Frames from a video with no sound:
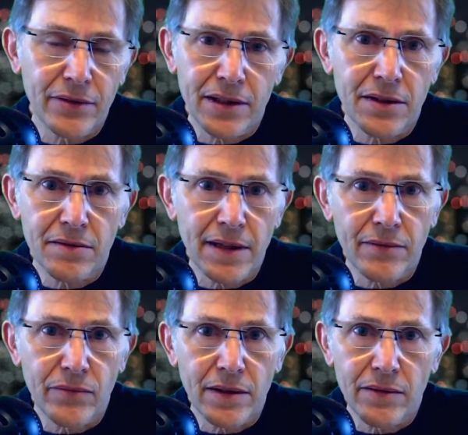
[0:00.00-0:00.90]
just
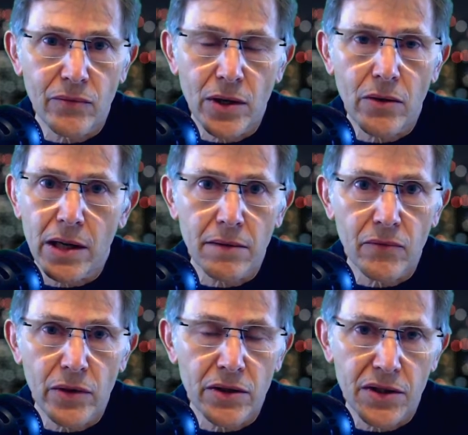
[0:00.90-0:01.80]

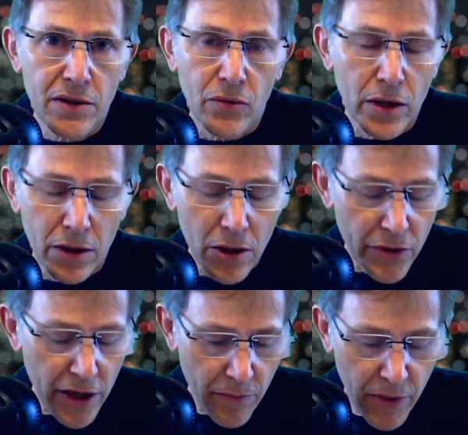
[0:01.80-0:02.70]
don't want to go
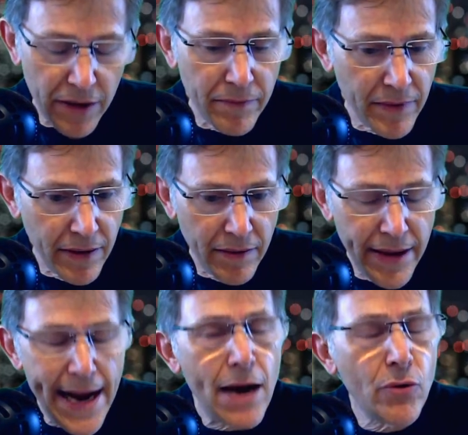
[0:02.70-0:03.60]
there. But
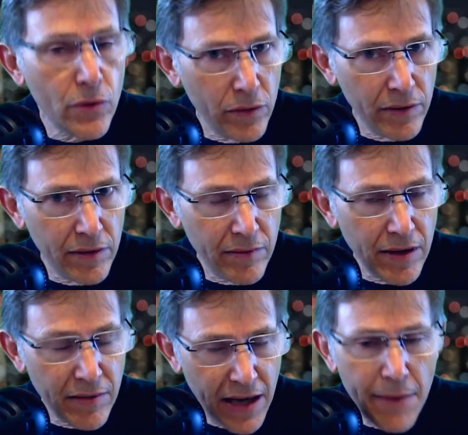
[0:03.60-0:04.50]
now
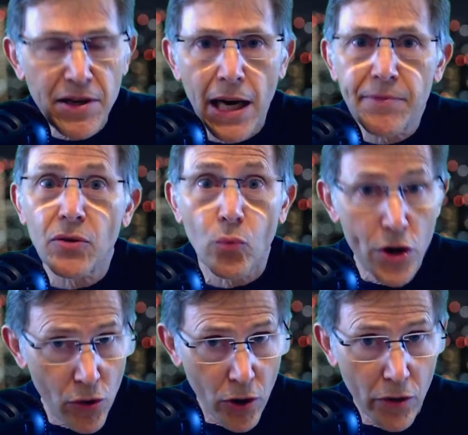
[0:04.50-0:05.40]
it came time to
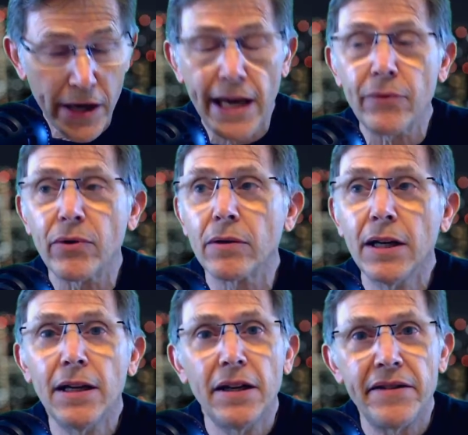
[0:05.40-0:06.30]
reorder again. We're
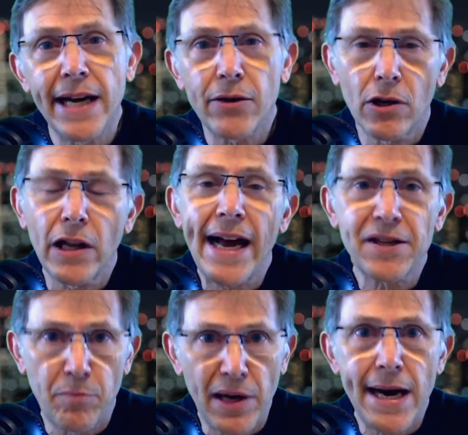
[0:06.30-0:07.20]
down to our
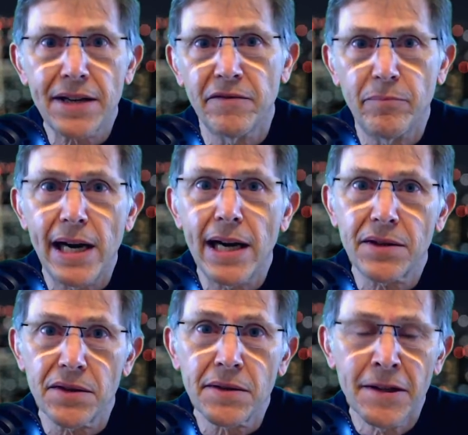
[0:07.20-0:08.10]
last box of
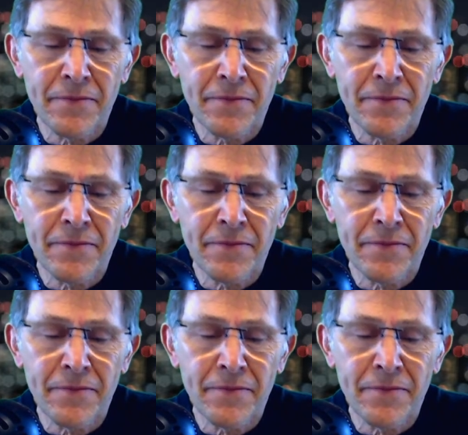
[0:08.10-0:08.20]
boxes.